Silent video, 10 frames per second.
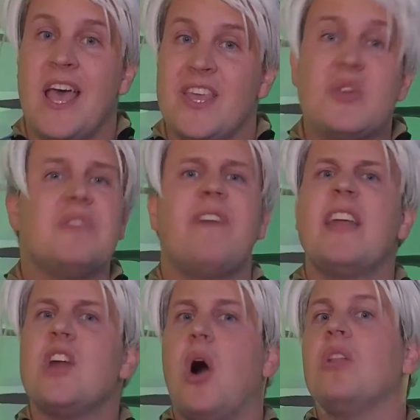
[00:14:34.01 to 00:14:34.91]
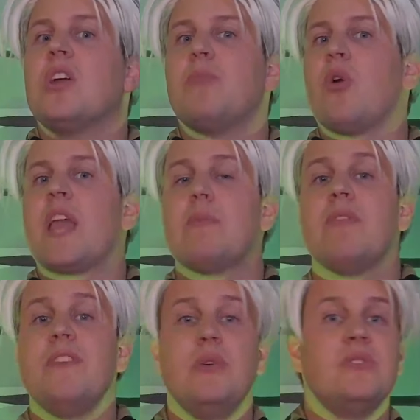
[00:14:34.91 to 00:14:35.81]
you can find all our board game
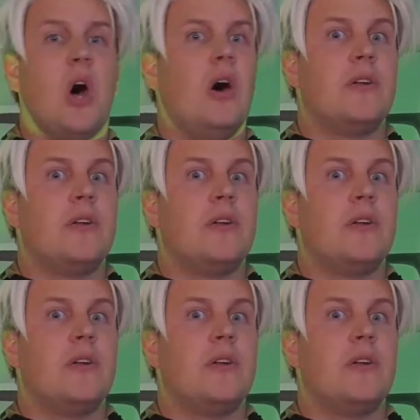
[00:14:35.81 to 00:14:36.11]
reviews on